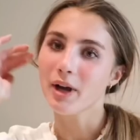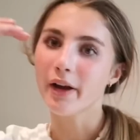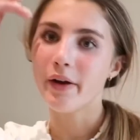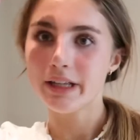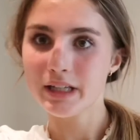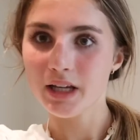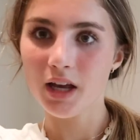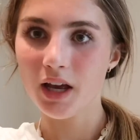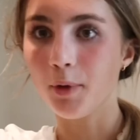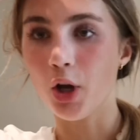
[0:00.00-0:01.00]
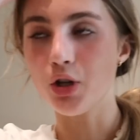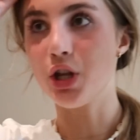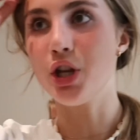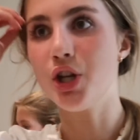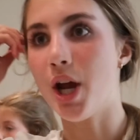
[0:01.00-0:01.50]
We're going to go
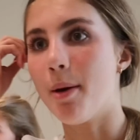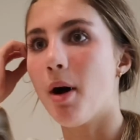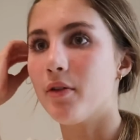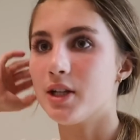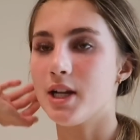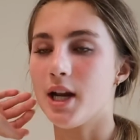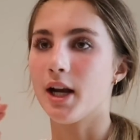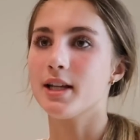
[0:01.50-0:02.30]
to the gym after dinner